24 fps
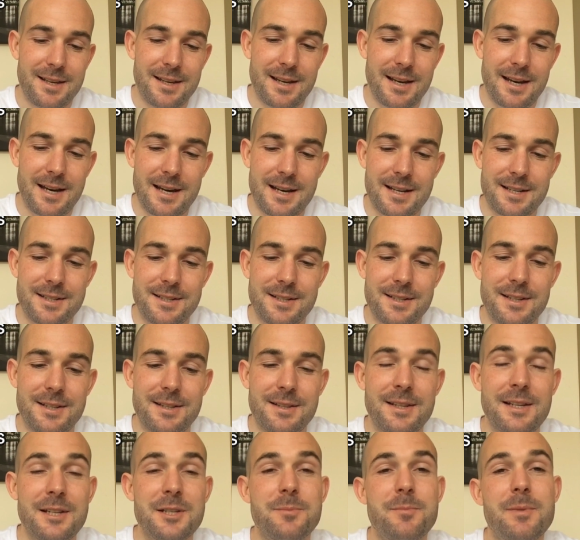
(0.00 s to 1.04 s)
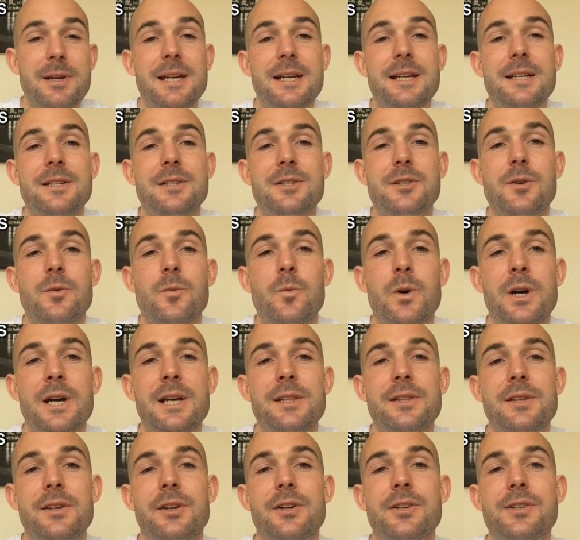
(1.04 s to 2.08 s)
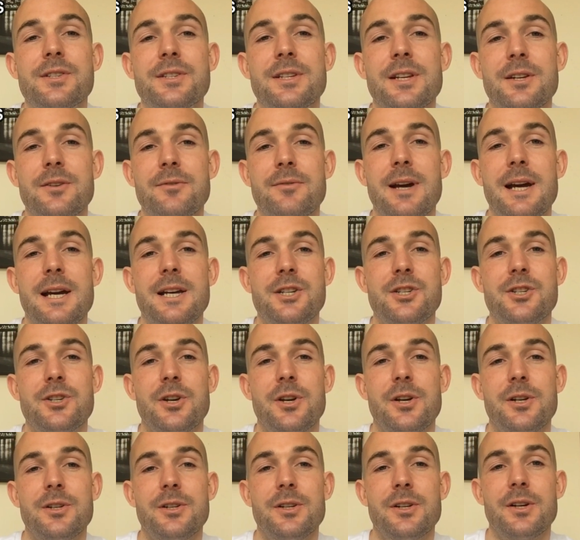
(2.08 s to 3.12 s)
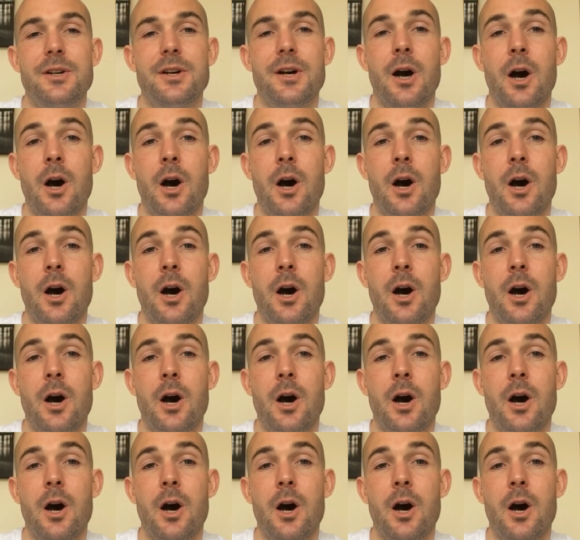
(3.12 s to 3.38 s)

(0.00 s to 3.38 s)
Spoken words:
And this means with consideration